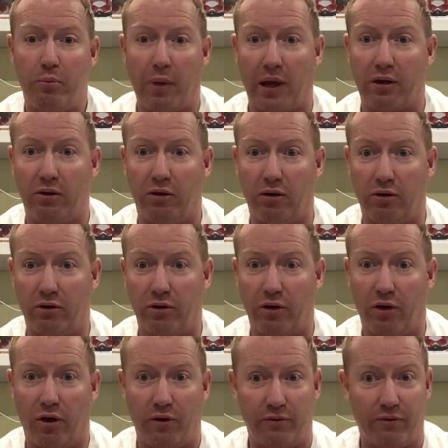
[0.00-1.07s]
backlog
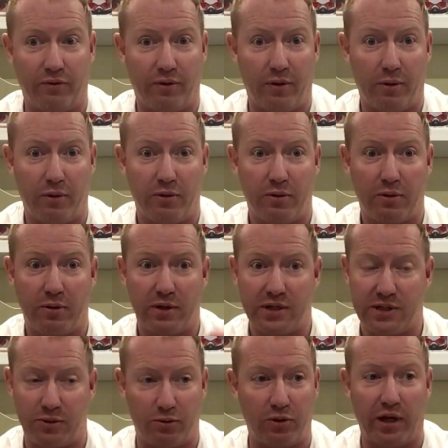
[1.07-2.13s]
of
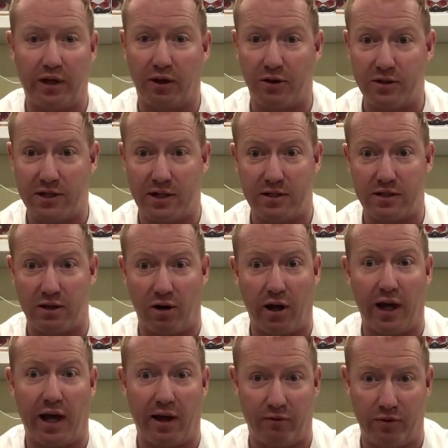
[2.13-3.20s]
sealed Lego sets that I
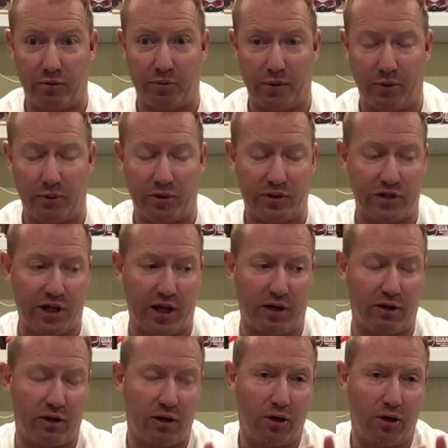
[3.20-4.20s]
haven't built as yet.